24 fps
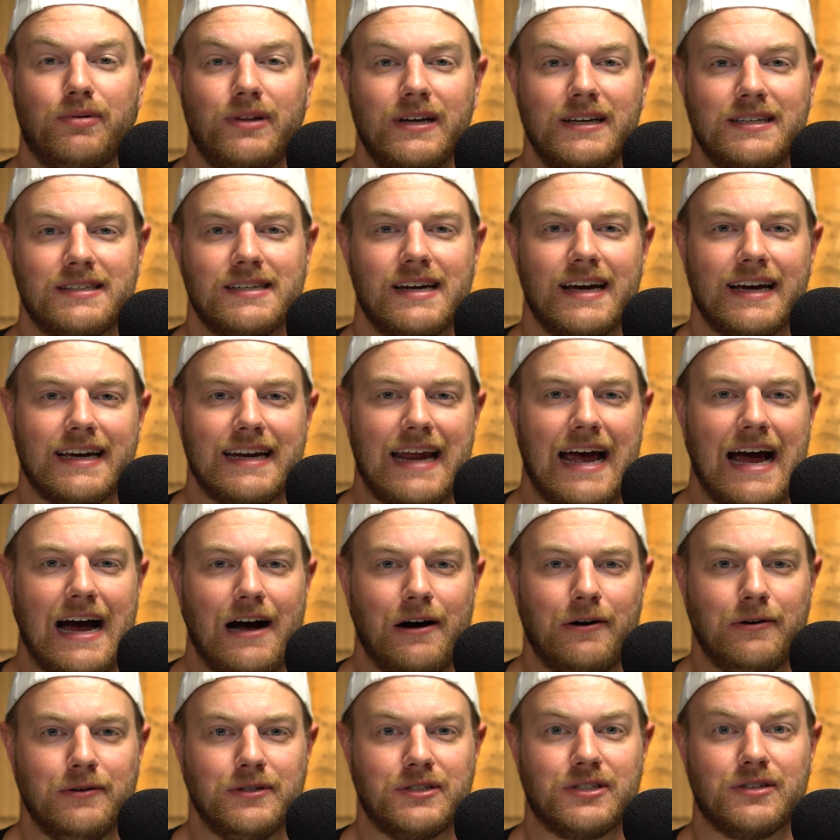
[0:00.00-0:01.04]
place that I could
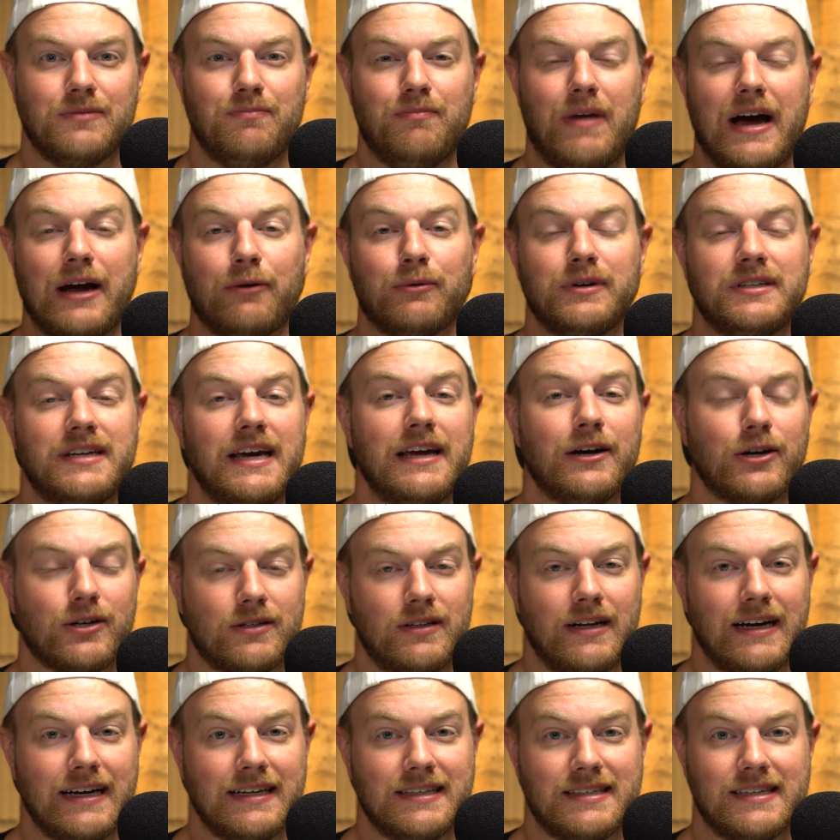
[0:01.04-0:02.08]
house my retainer
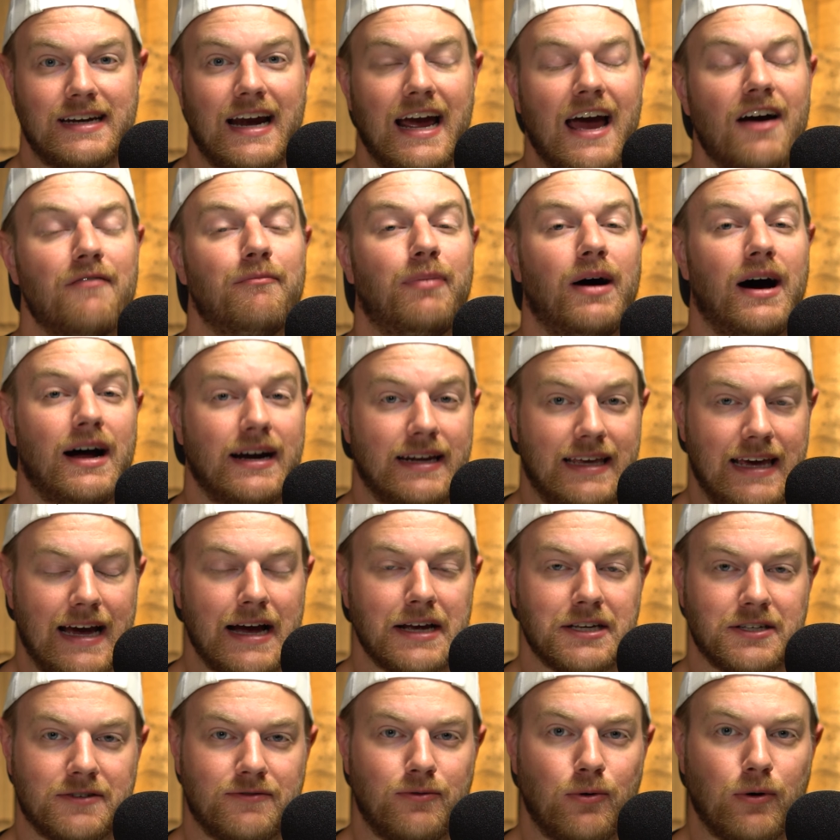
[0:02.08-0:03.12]
clients that I have
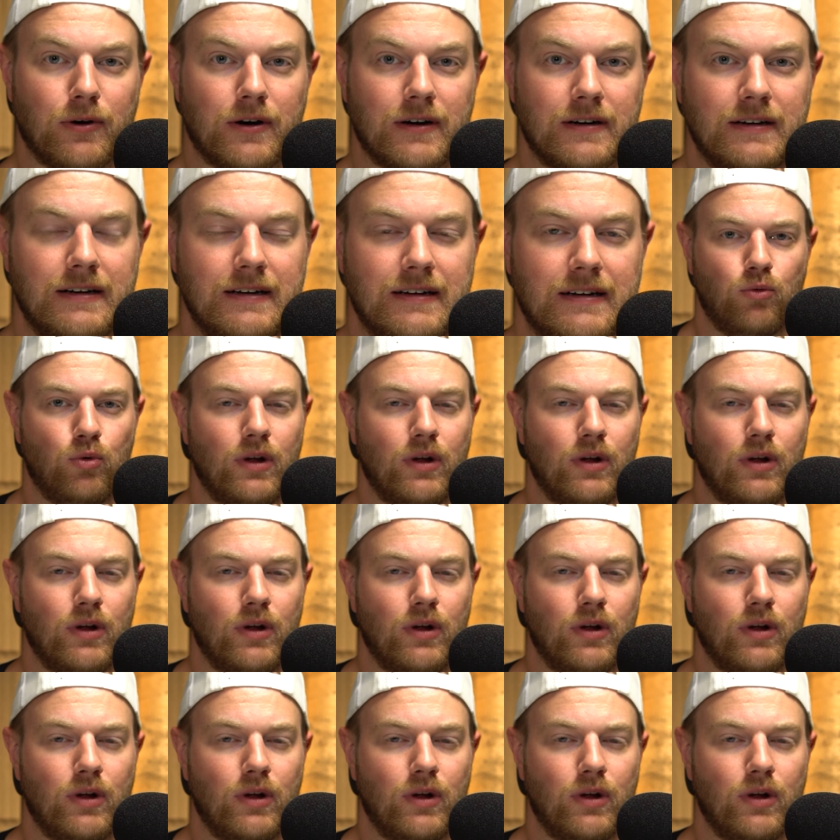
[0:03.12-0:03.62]
podcasts for.